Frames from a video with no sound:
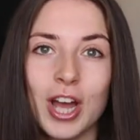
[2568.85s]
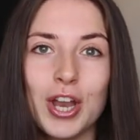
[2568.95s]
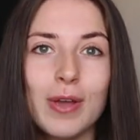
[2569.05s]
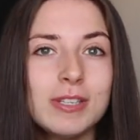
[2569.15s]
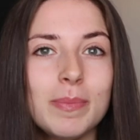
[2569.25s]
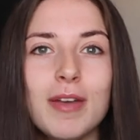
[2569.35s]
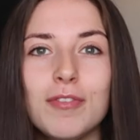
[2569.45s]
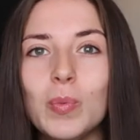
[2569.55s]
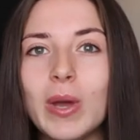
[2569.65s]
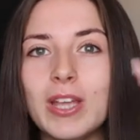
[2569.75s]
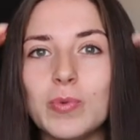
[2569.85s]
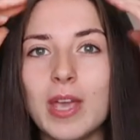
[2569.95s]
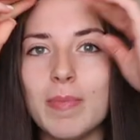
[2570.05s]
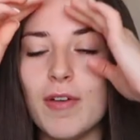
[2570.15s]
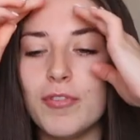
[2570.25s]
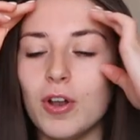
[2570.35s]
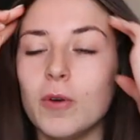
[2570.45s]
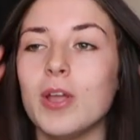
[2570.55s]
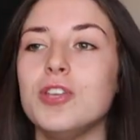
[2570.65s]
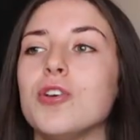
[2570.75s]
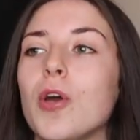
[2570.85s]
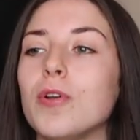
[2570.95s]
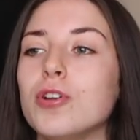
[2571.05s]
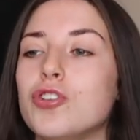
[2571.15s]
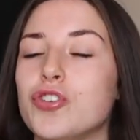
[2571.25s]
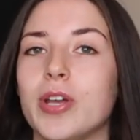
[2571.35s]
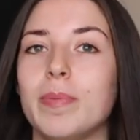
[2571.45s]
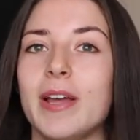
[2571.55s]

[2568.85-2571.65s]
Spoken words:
I know it was a bit of a weird week, but I feel like when you're going on a trip,